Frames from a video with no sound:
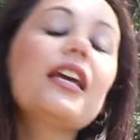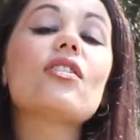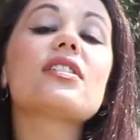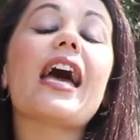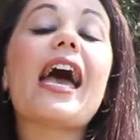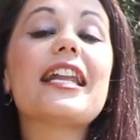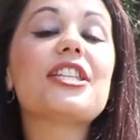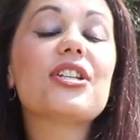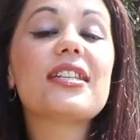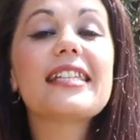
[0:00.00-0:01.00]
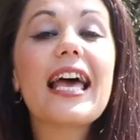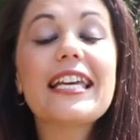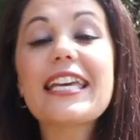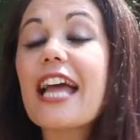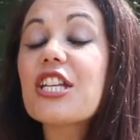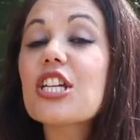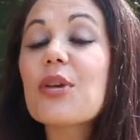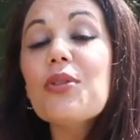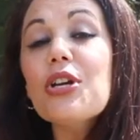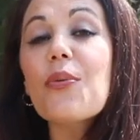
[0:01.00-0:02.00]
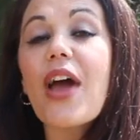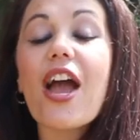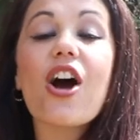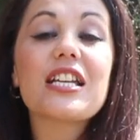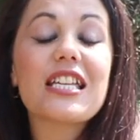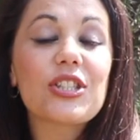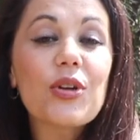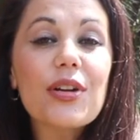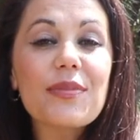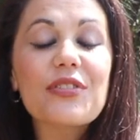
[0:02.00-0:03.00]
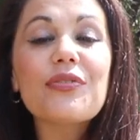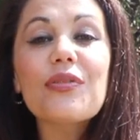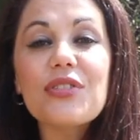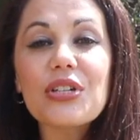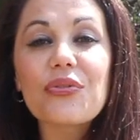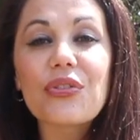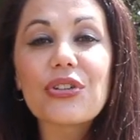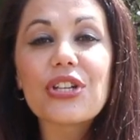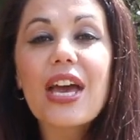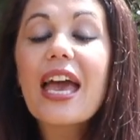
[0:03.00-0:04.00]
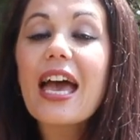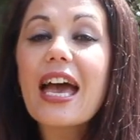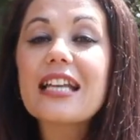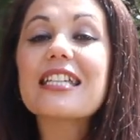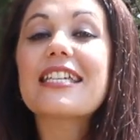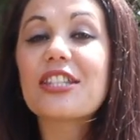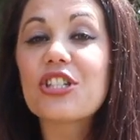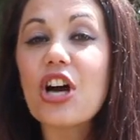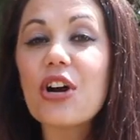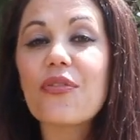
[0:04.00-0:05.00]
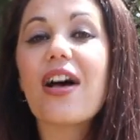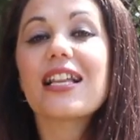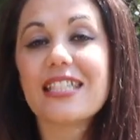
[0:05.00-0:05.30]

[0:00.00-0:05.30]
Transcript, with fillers: He also added to his tally catching a blue ray on his tournament 15 foot and his dogfight